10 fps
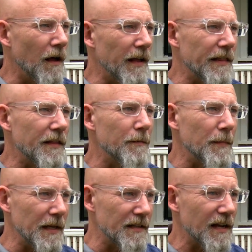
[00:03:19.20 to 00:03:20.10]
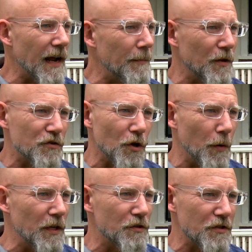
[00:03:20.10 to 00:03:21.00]
In the meantime, there's no
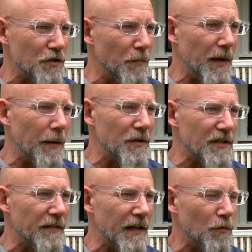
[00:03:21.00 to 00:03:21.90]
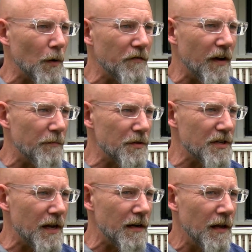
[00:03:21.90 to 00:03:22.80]
interest, no payments on that
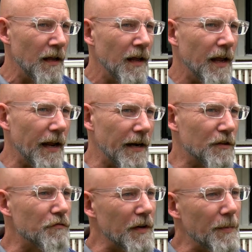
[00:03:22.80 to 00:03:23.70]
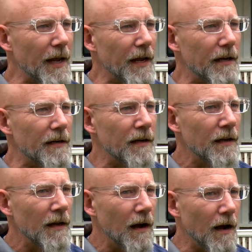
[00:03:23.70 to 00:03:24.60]
25%, and it's repaid
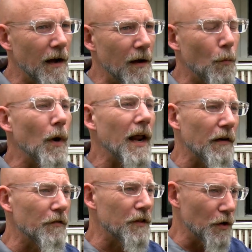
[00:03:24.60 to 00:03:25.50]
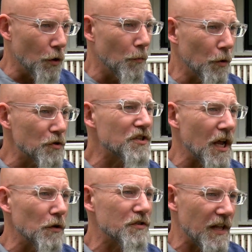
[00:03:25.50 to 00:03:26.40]
whenever the homeowner
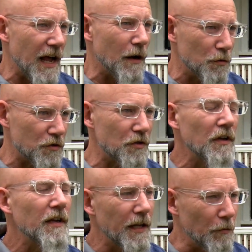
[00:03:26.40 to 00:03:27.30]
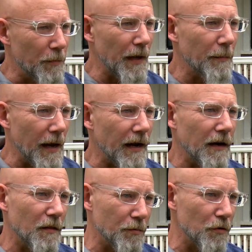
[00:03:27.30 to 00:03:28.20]
sells the house. He would pay back out
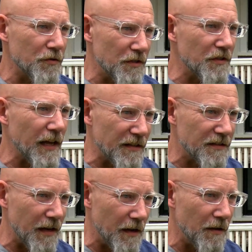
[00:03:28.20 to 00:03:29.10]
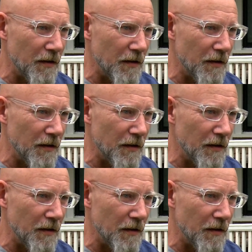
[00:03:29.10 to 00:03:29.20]
of the proceeds of that sale.